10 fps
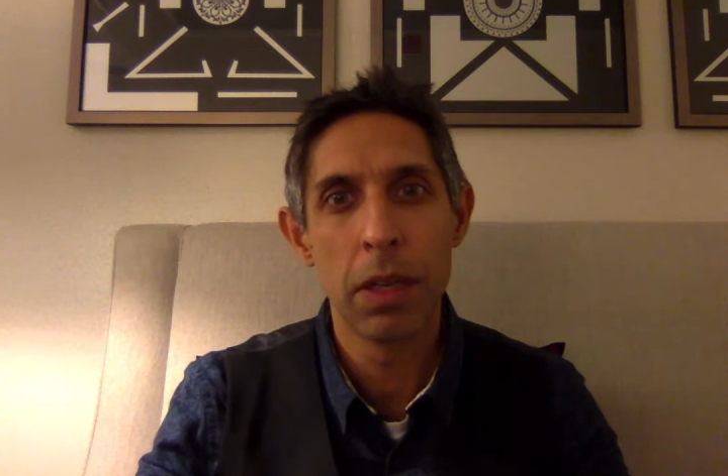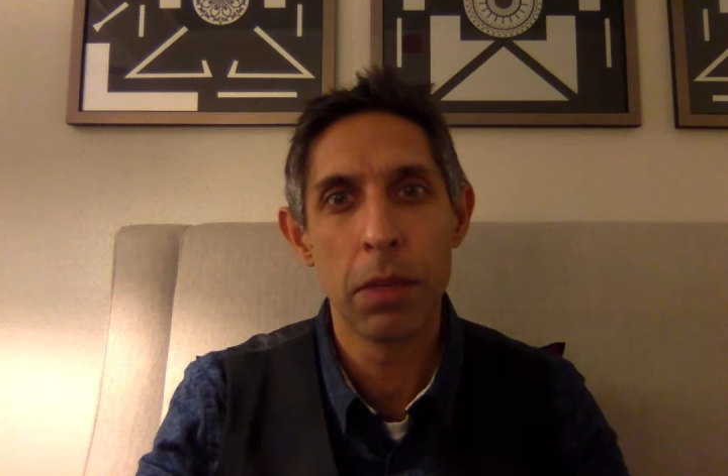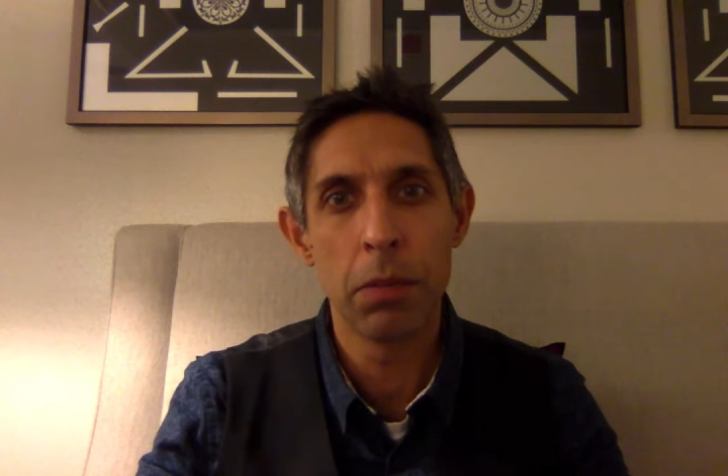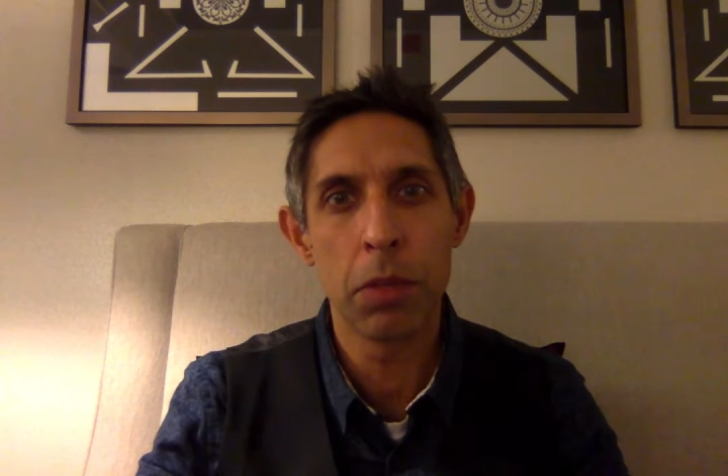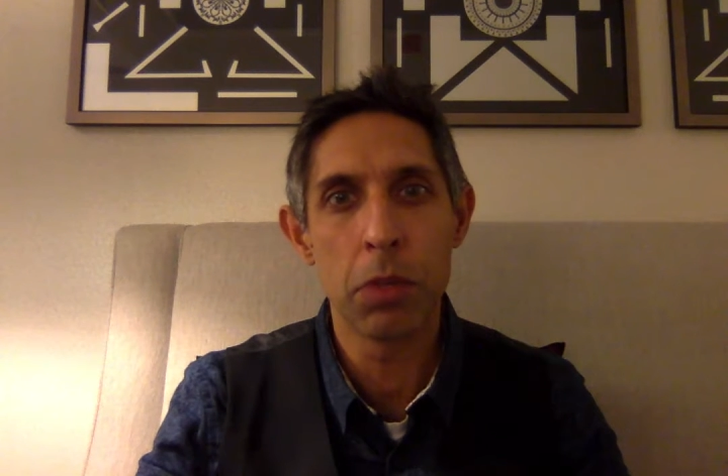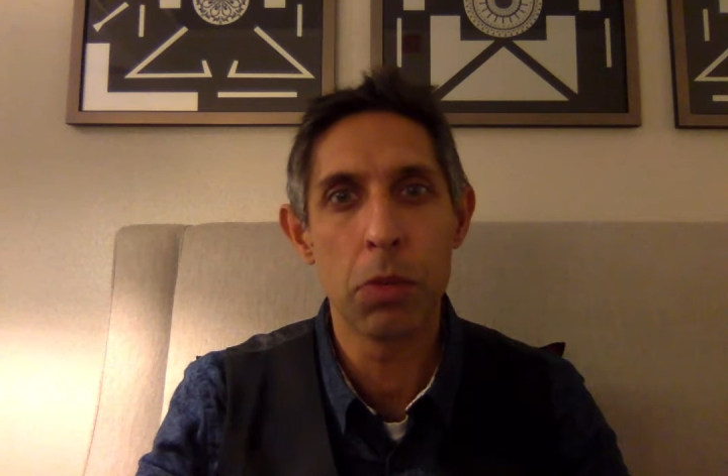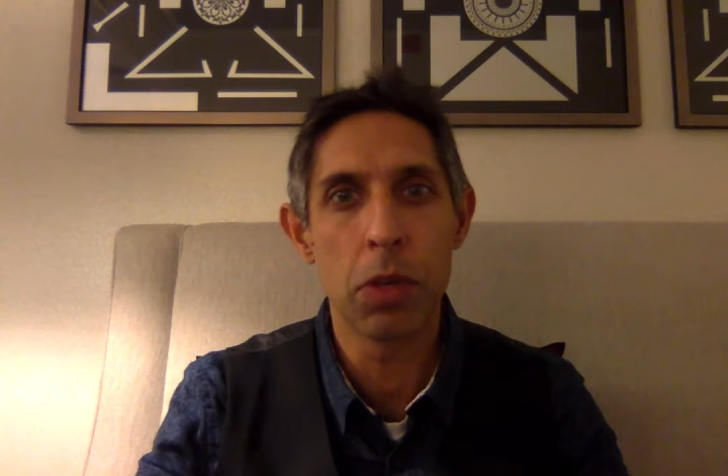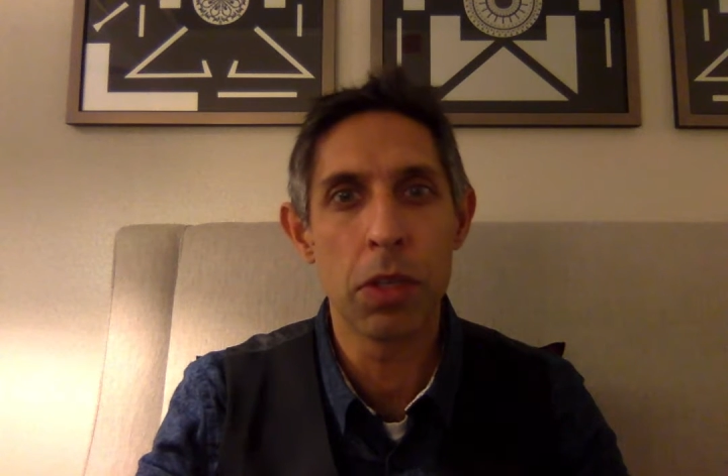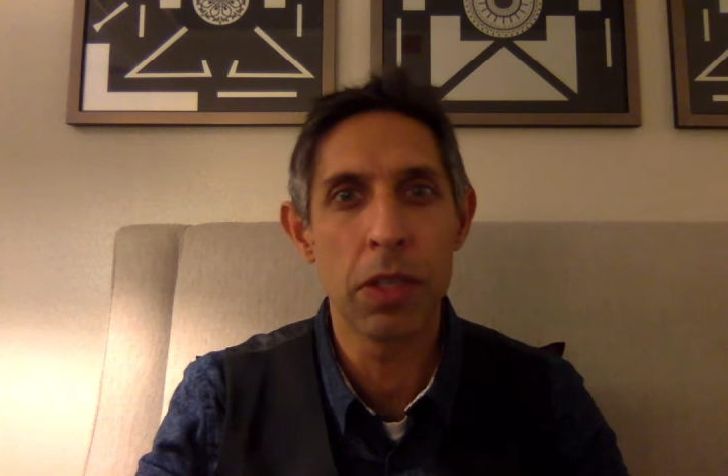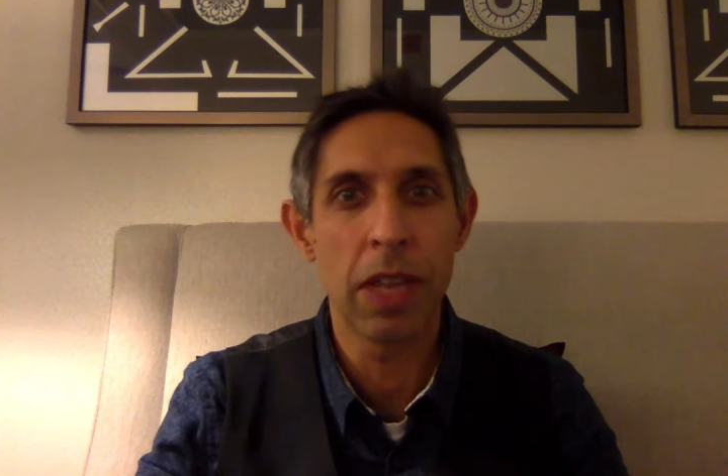much more
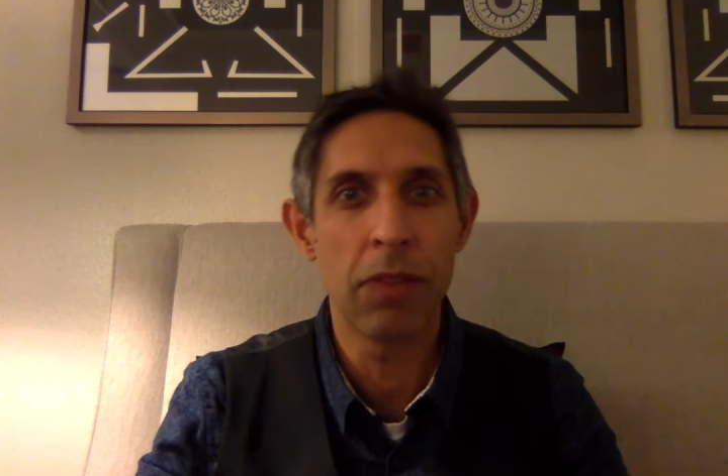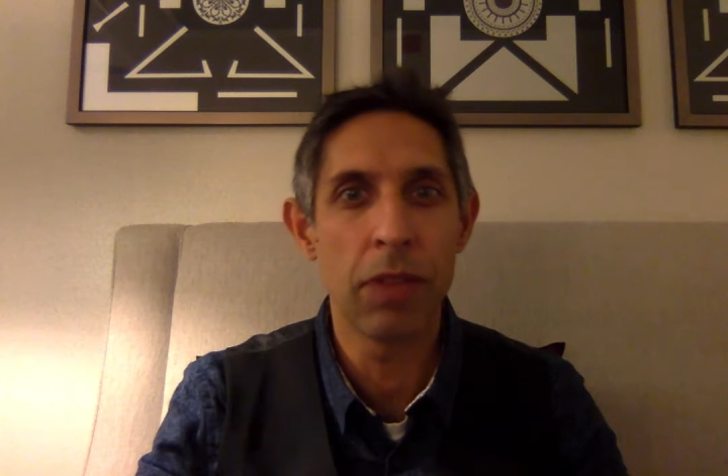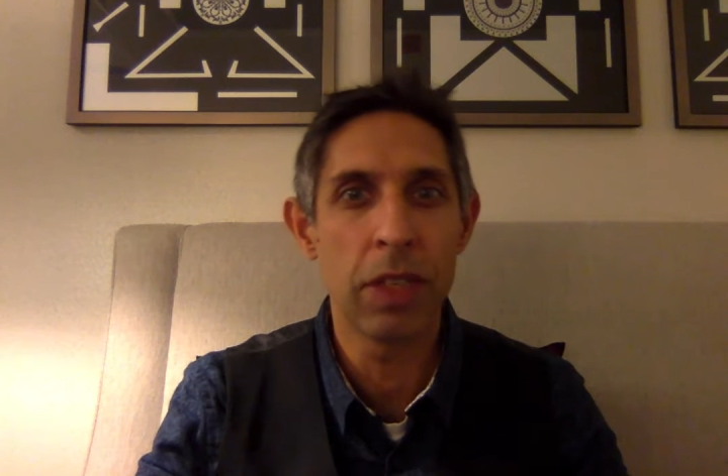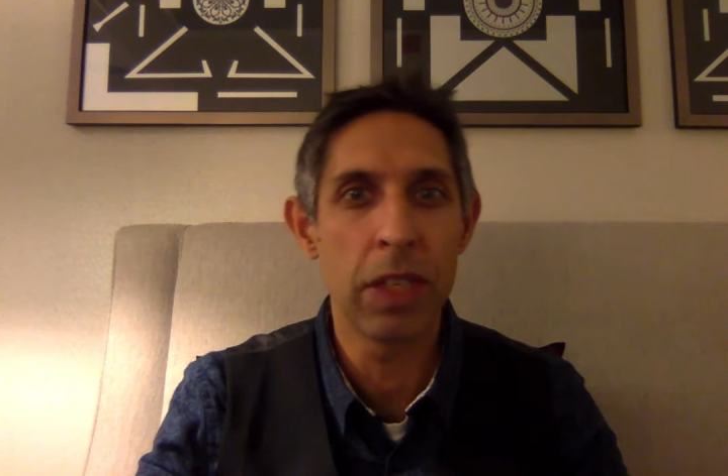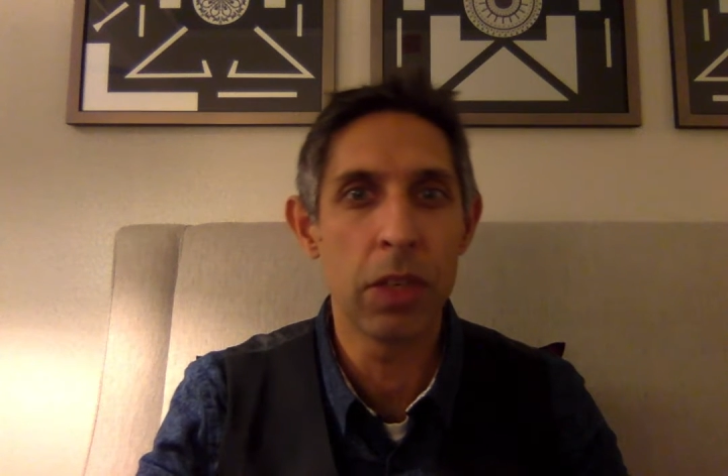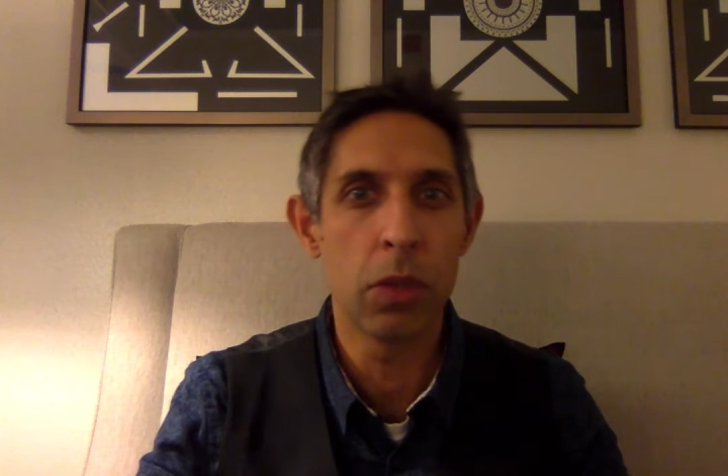insightful, leading